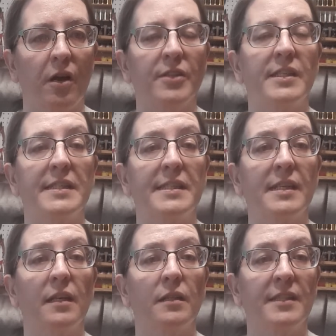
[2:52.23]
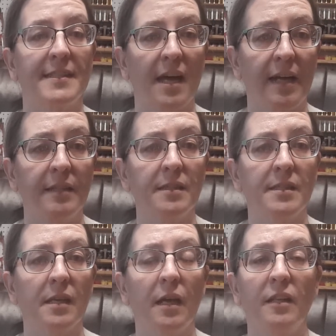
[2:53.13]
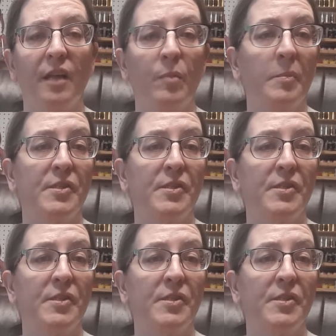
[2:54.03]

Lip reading: artistic designs and claim them